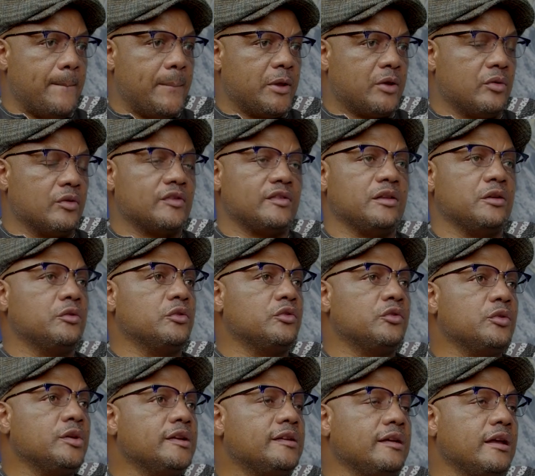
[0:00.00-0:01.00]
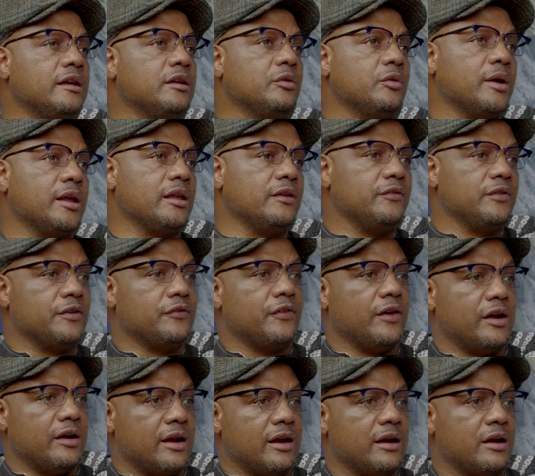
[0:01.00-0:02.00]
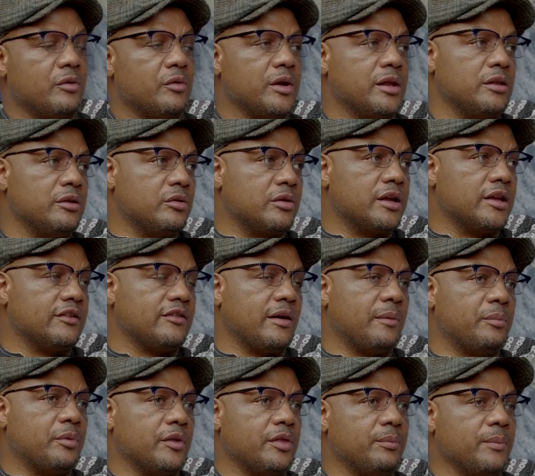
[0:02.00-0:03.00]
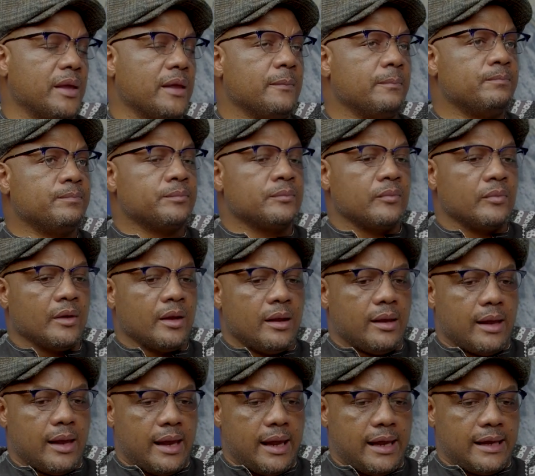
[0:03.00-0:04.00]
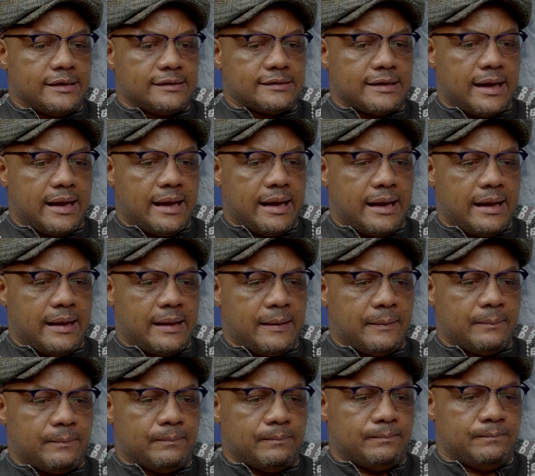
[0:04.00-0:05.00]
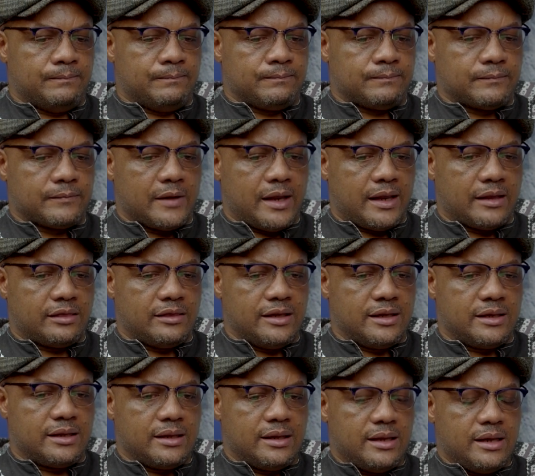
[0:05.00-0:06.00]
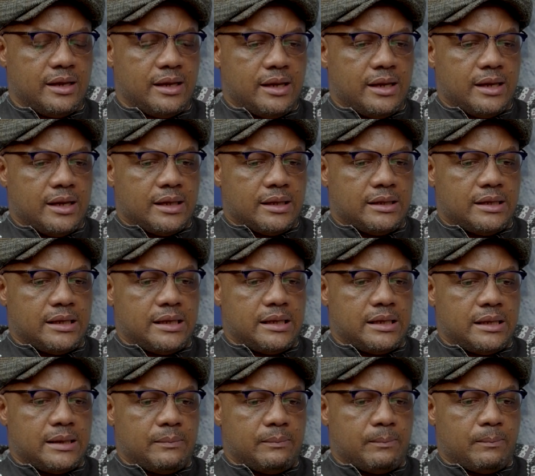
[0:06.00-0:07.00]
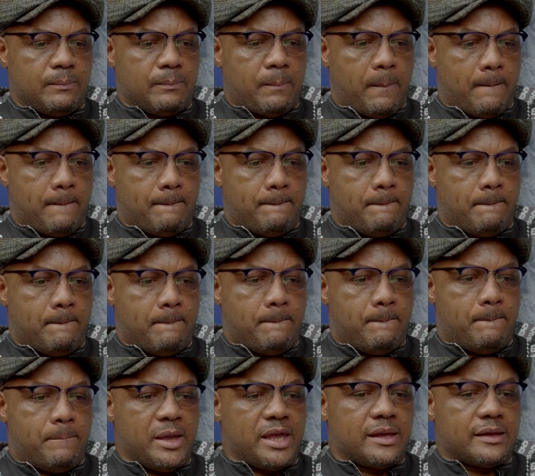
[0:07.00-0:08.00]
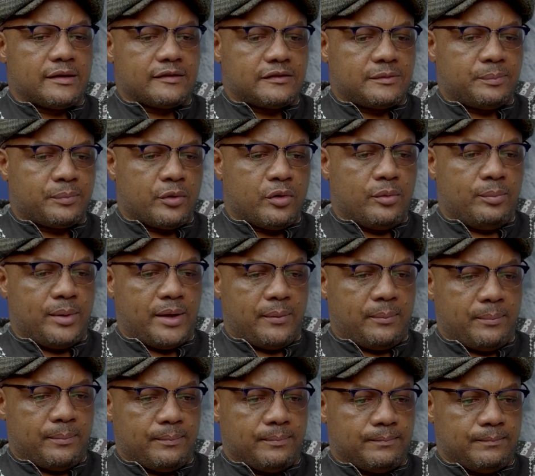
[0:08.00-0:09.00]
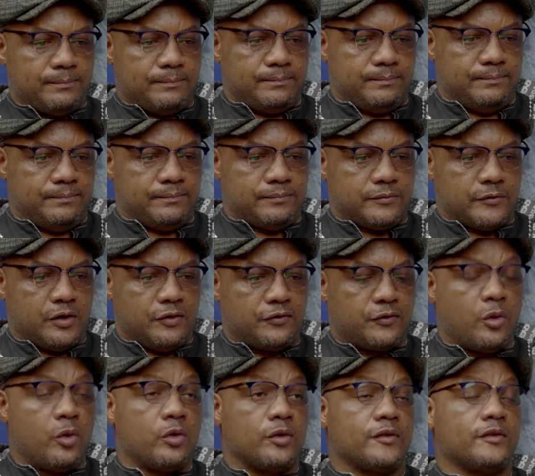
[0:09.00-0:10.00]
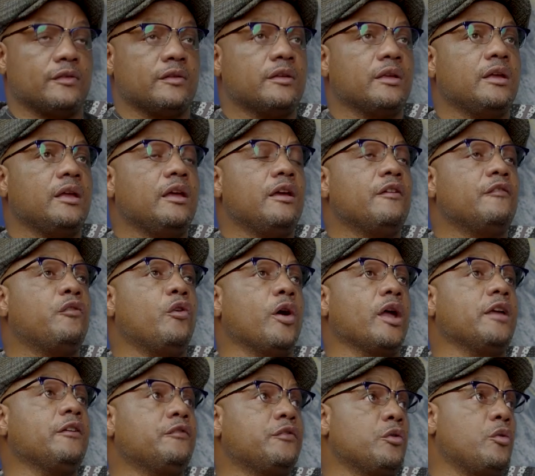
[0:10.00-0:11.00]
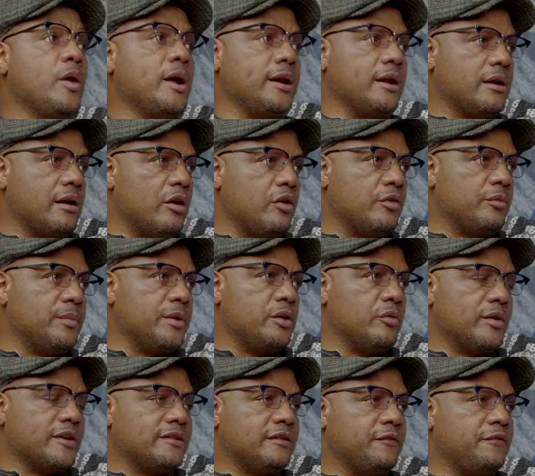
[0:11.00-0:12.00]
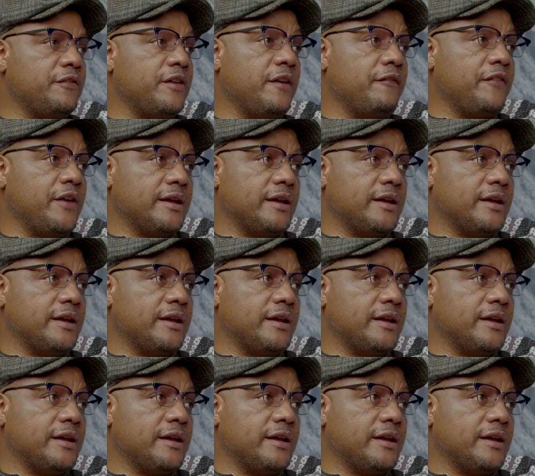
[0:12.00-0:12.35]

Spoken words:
because they will do it anyway. Even if I run away, they'll catch up with me. And I think the biggest problem, of course, for everyone around me was the fear